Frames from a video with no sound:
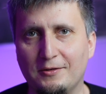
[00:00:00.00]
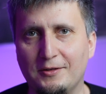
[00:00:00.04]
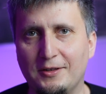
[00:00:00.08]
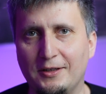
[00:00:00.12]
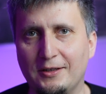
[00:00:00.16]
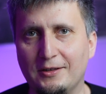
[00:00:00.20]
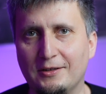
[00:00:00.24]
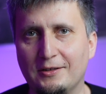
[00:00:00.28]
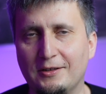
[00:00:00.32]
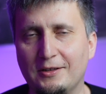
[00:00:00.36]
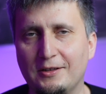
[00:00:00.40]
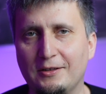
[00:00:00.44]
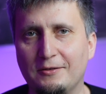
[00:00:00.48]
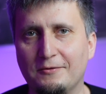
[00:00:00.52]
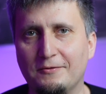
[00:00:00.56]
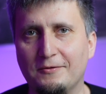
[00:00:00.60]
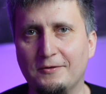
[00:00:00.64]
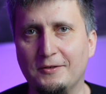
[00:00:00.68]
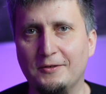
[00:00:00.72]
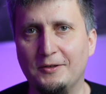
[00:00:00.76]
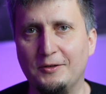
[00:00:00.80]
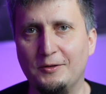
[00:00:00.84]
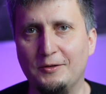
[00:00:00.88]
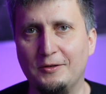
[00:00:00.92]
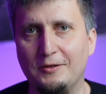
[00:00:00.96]
Yeah, if
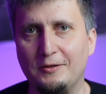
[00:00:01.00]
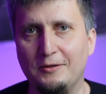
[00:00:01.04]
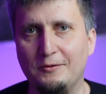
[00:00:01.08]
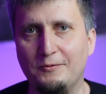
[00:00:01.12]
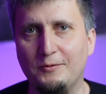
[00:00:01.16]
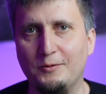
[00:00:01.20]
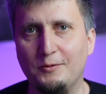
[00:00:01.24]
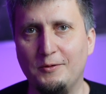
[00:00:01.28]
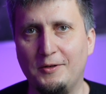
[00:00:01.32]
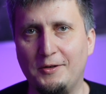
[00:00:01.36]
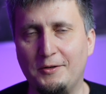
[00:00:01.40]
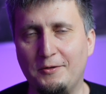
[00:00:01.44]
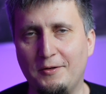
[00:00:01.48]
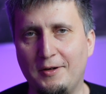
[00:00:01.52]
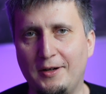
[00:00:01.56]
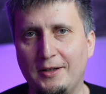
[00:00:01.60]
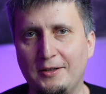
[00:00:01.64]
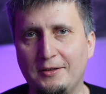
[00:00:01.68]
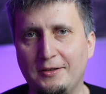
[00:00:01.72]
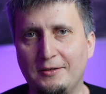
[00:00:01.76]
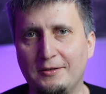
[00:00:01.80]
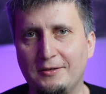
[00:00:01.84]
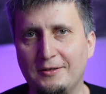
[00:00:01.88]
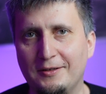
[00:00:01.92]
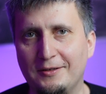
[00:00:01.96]
you are
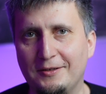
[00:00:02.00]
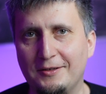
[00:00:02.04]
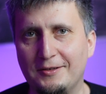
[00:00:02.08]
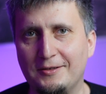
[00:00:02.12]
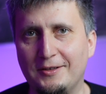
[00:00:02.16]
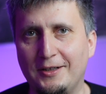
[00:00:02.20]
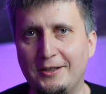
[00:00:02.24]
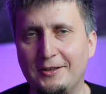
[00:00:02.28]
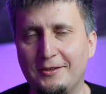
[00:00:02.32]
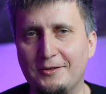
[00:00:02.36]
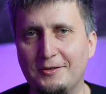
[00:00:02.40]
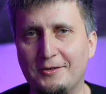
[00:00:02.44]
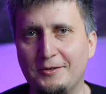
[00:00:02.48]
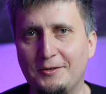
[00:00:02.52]
UI designer,